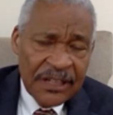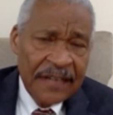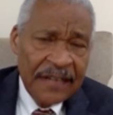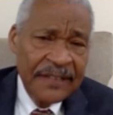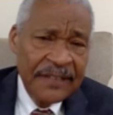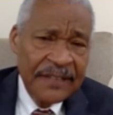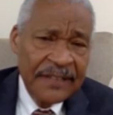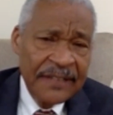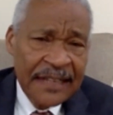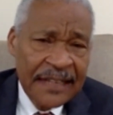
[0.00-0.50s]

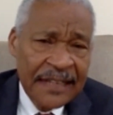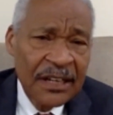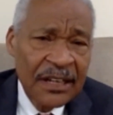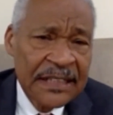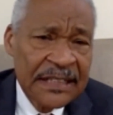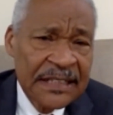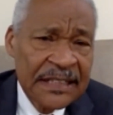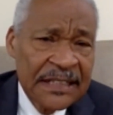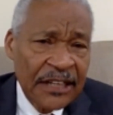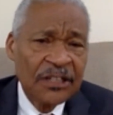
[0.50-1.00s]
that is
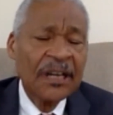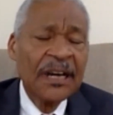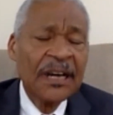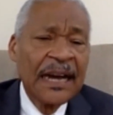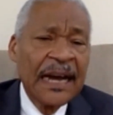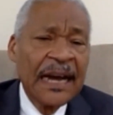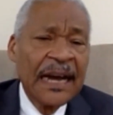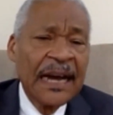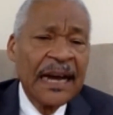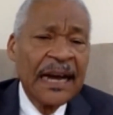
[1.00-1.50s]
not
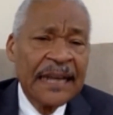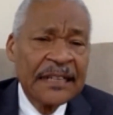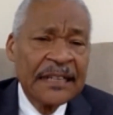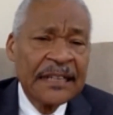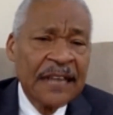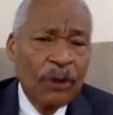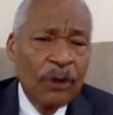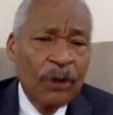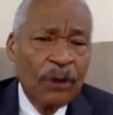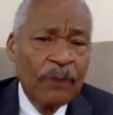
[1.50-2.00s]
comfortable with
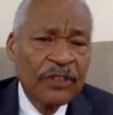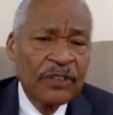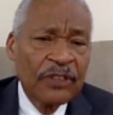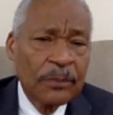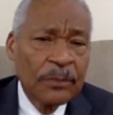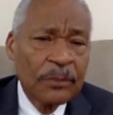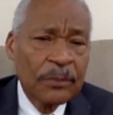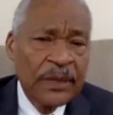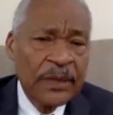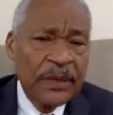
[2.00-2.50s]

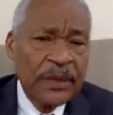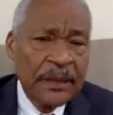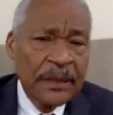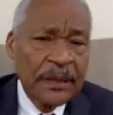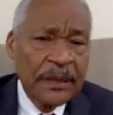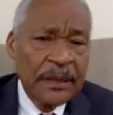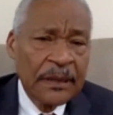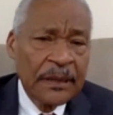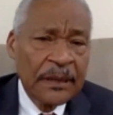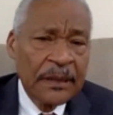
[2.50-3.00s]

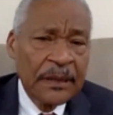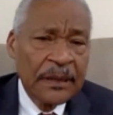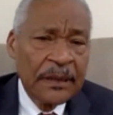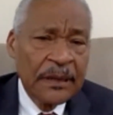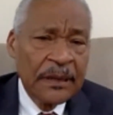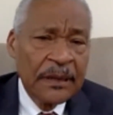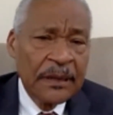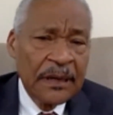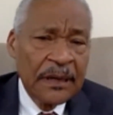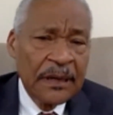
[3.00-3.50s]

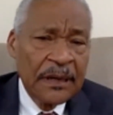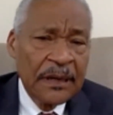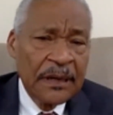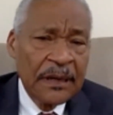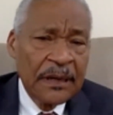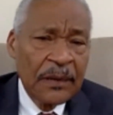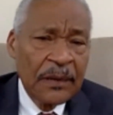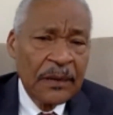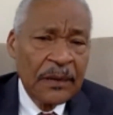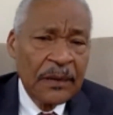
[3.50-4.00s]
the
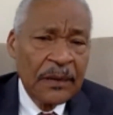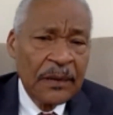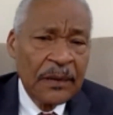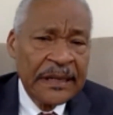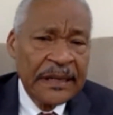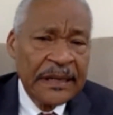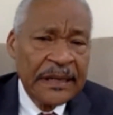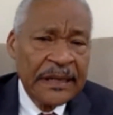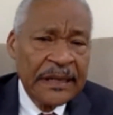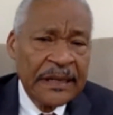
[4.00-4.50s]
structure
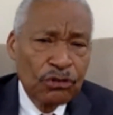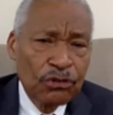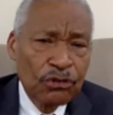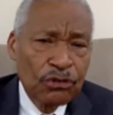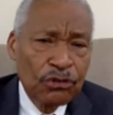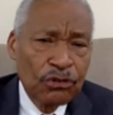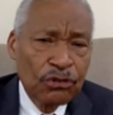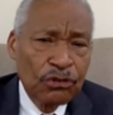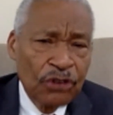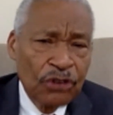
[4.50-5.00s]
of the
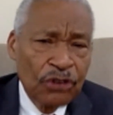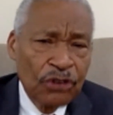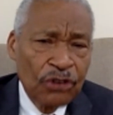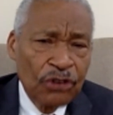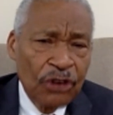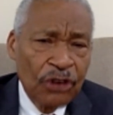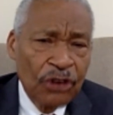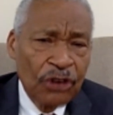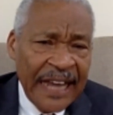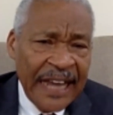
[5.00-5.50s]
stage.
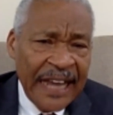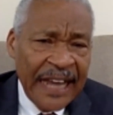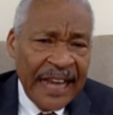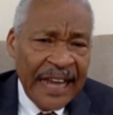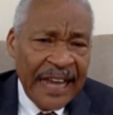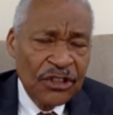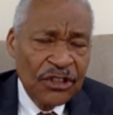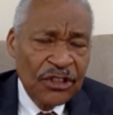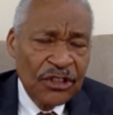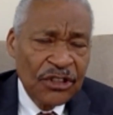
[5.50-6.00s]

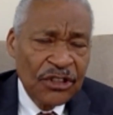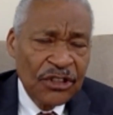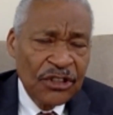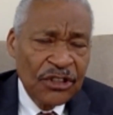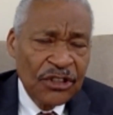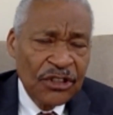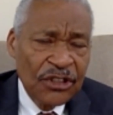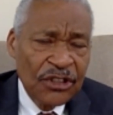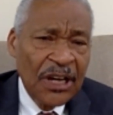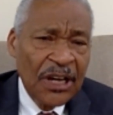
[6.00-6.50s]

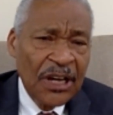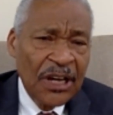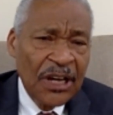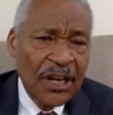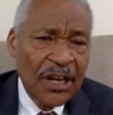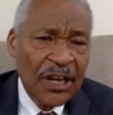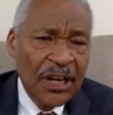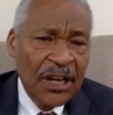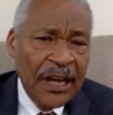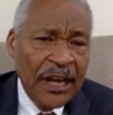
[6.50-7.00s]
They are
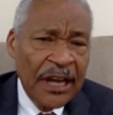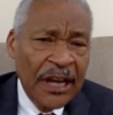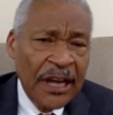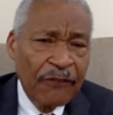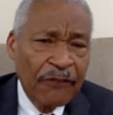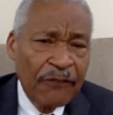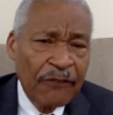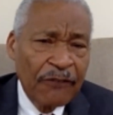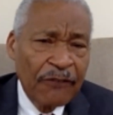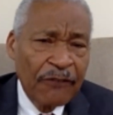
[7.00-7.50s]
afraid
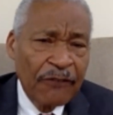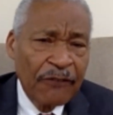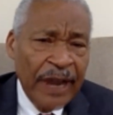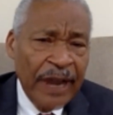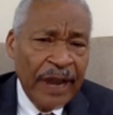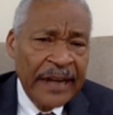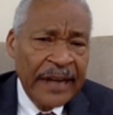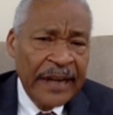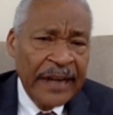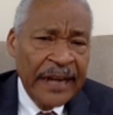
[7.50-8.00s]
that there are
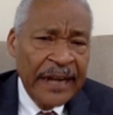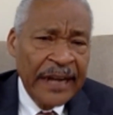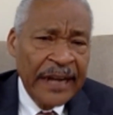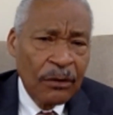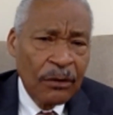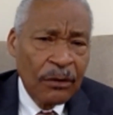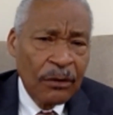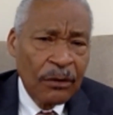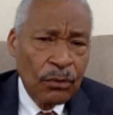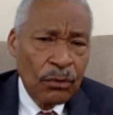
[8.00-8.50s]
holes
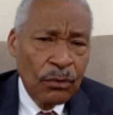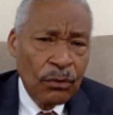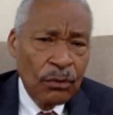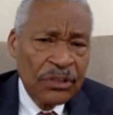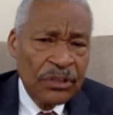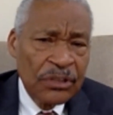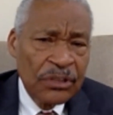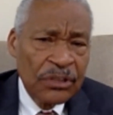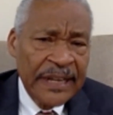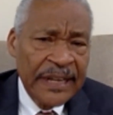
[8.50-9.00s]
in it or
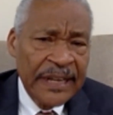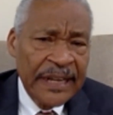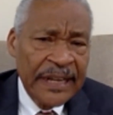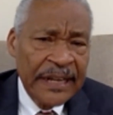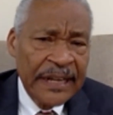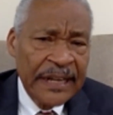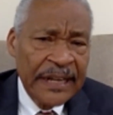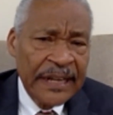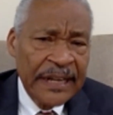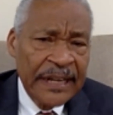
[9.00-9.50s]
things
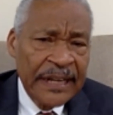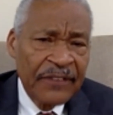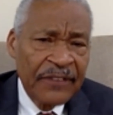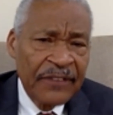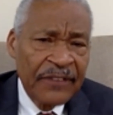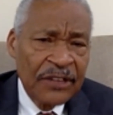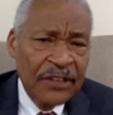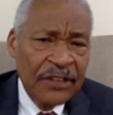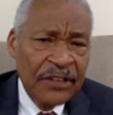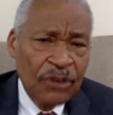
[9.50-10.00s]
to
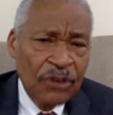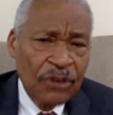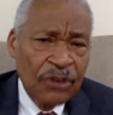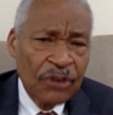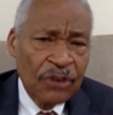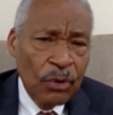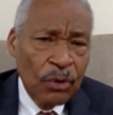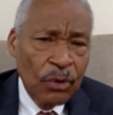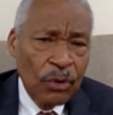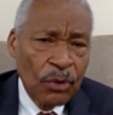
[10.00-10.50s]
stumble
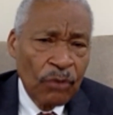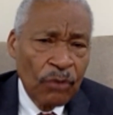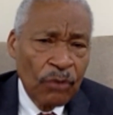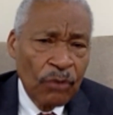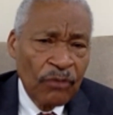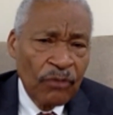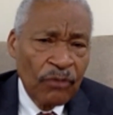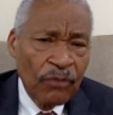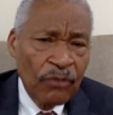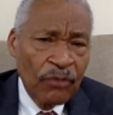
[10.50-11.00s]
over.
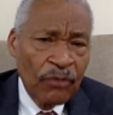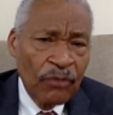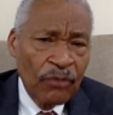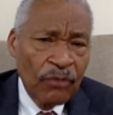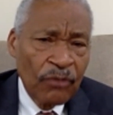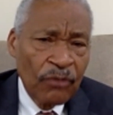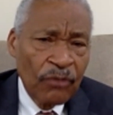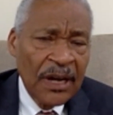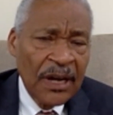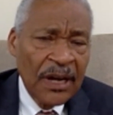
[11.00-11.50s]
They
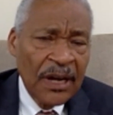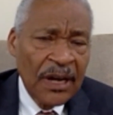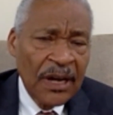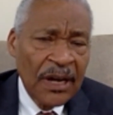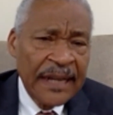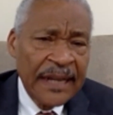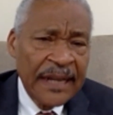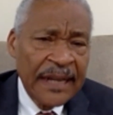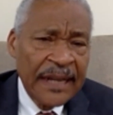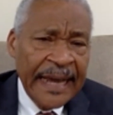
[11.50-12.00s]

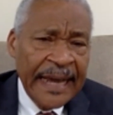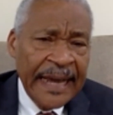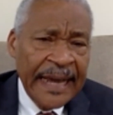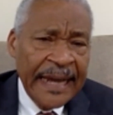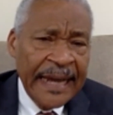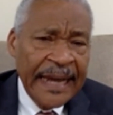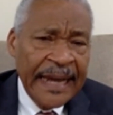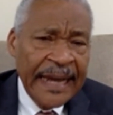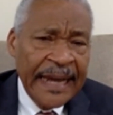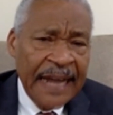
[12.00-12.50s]
cannot
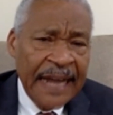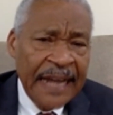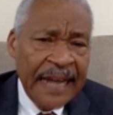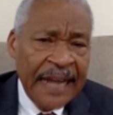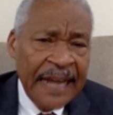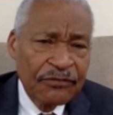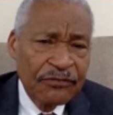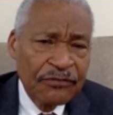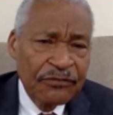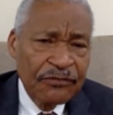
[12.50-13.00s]
dance
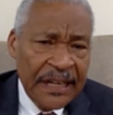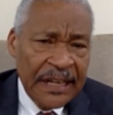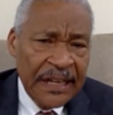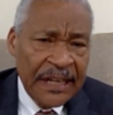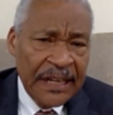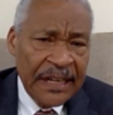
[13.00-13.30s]
freely.